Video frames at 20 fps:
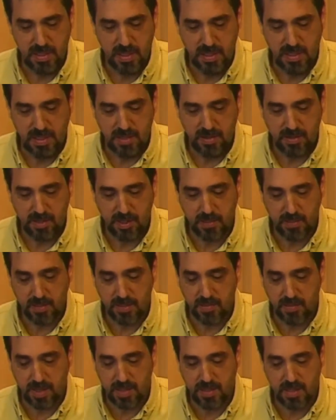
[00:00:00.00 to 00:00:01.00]
later helped to
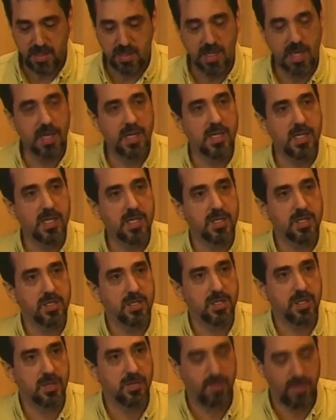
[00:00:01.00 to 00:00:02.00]
write the United Nations
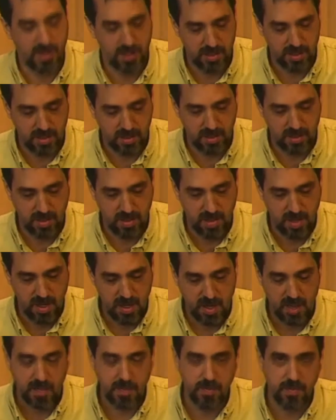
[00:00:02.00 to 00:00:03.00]
Convention
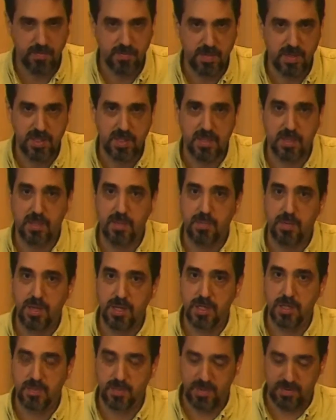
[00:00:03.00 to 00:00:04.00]
on the Prevention and
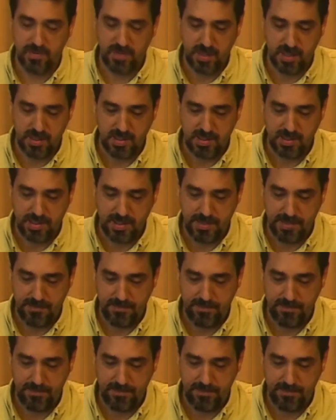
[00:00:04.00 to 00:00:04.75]
Punishment of Genocide.